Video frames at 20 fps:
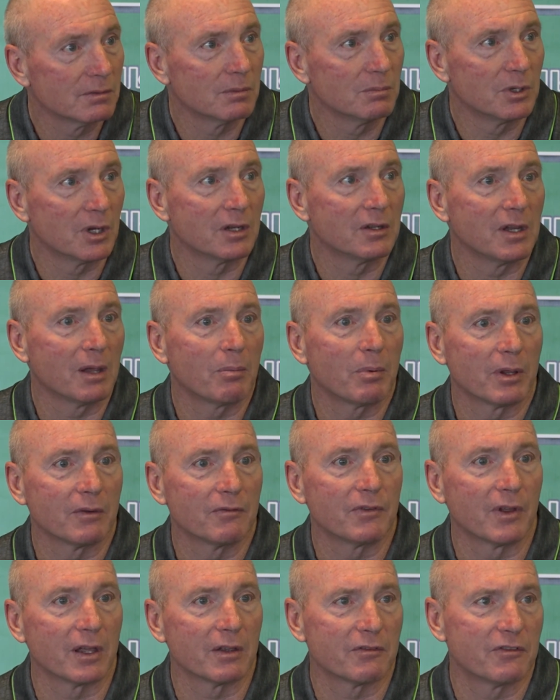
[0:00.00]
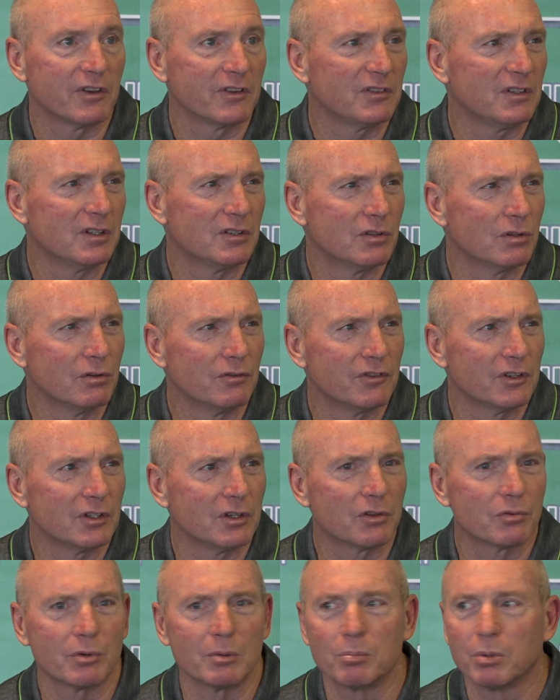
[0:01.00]
and they played I think 52,
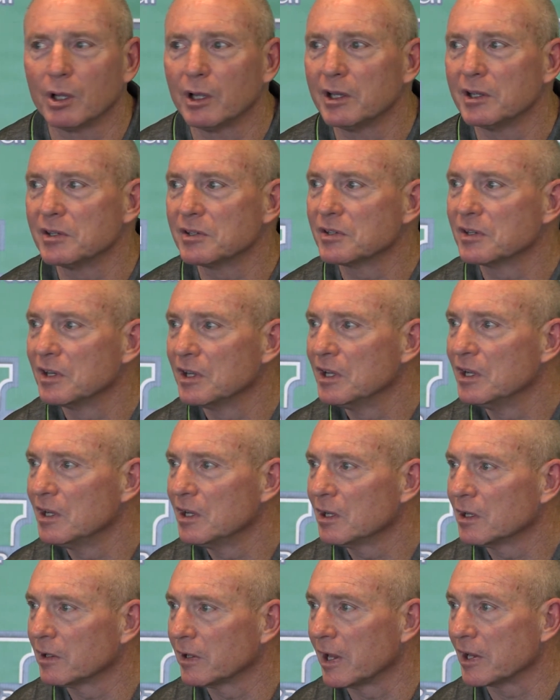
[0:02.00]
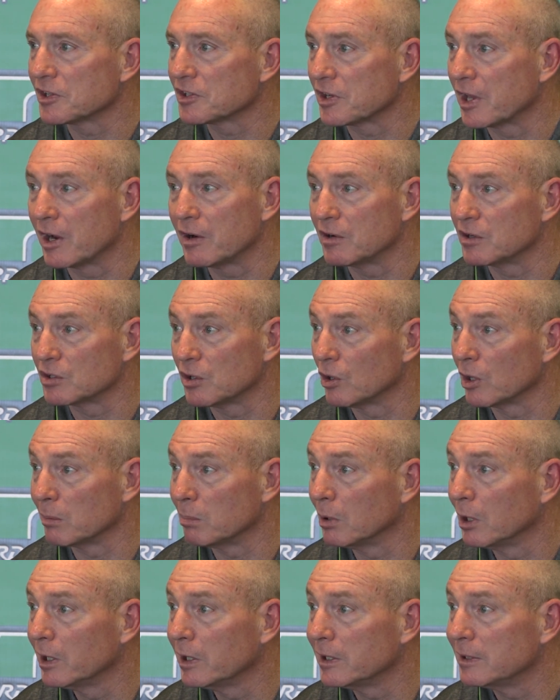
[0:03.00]
53 plays last Saturday is all they
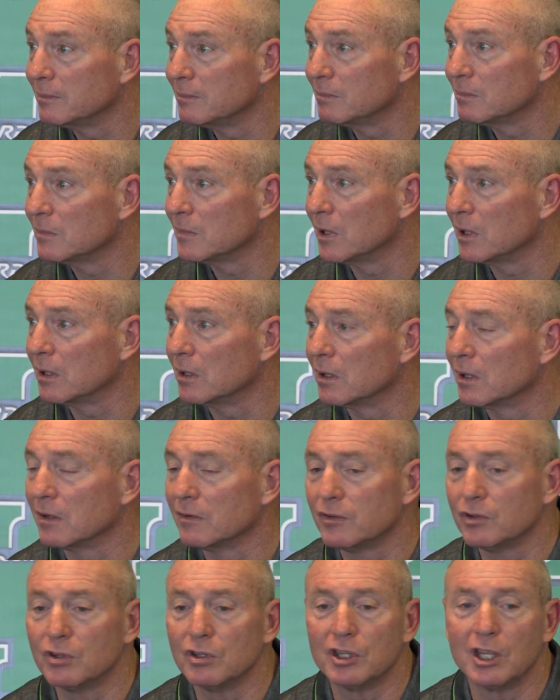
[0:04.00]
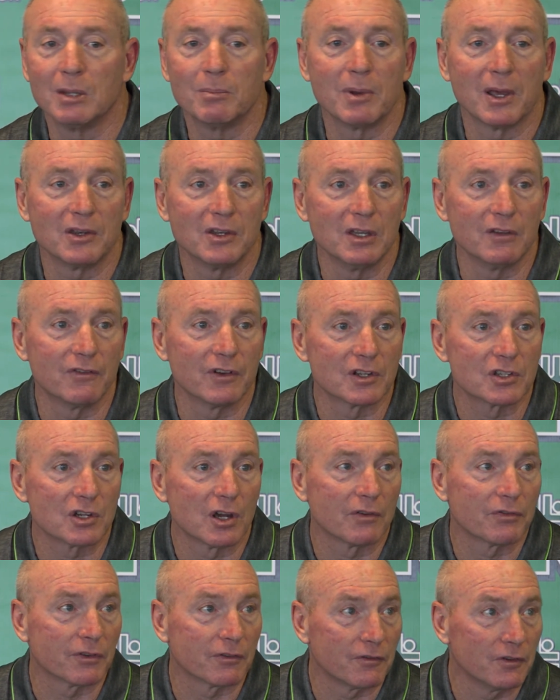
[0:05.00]
played. And uh, if you can keep that defense
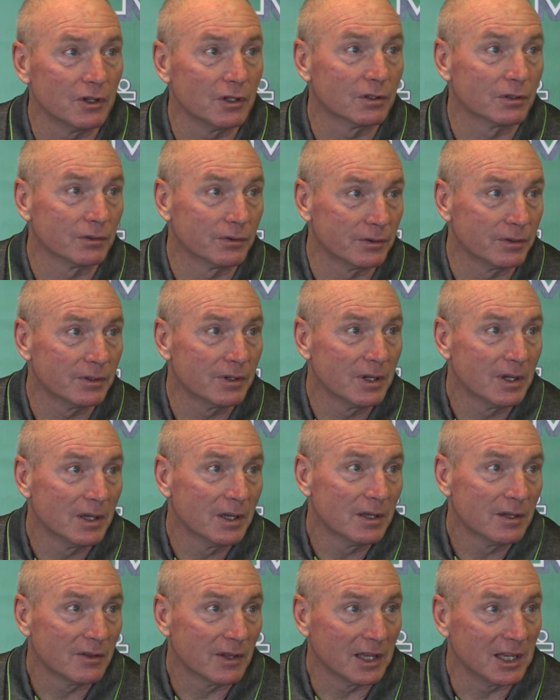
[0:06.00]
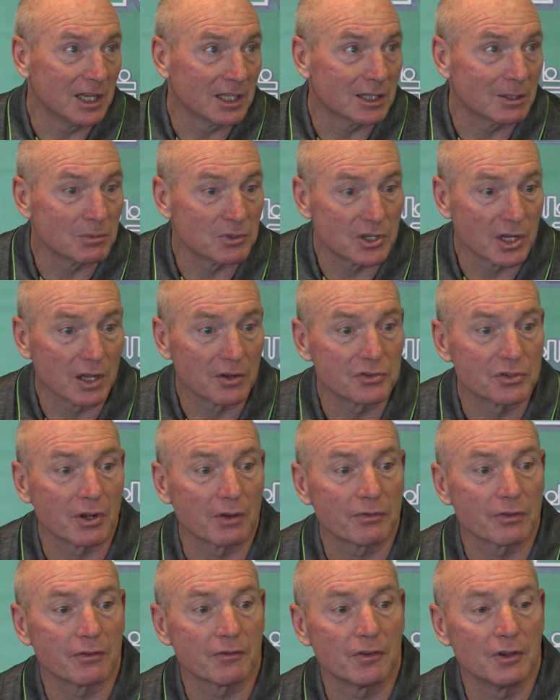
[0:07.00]
off the field and they get themselves
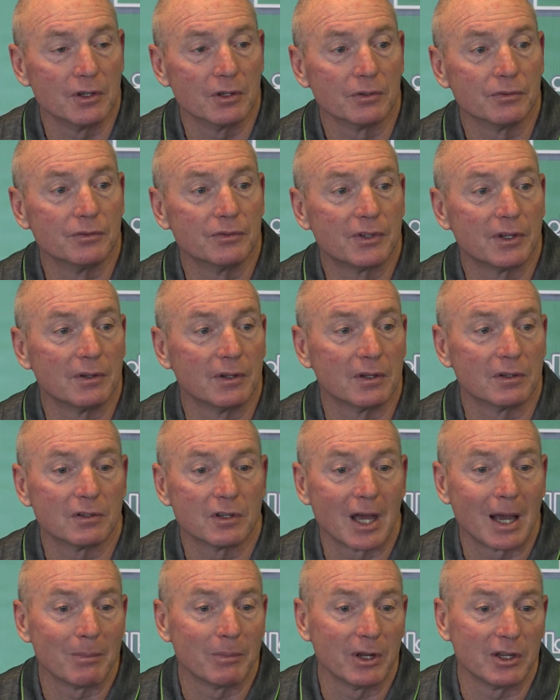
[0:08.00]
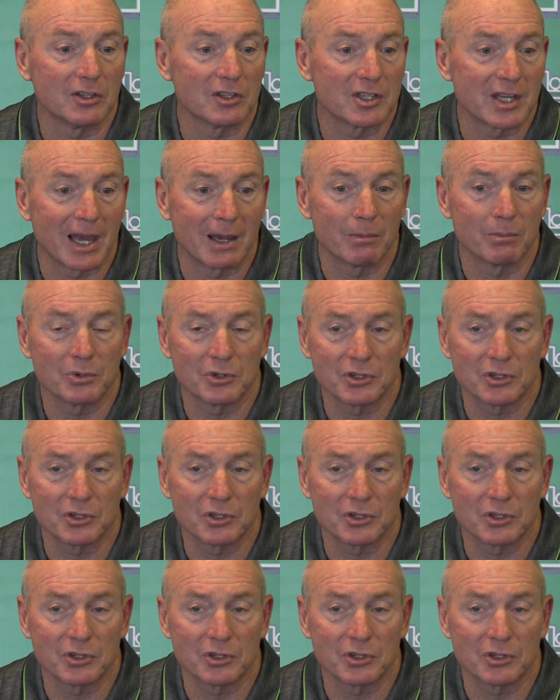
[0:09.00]
off the field and, and dominate the time of